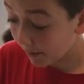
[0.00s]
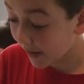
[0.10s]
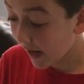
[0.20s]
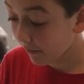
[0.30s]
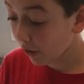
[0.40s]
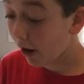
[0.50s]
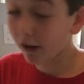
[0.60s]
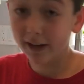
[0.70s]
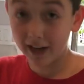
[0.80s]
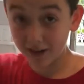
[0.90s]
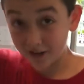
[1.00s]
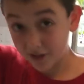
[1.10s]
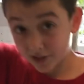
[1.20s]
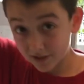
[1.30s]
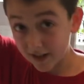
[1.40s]
gonna have long hair
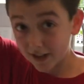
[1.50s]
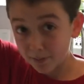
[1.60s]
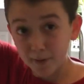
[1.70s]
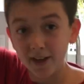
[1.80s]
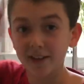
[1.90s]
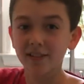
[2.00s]
just like me.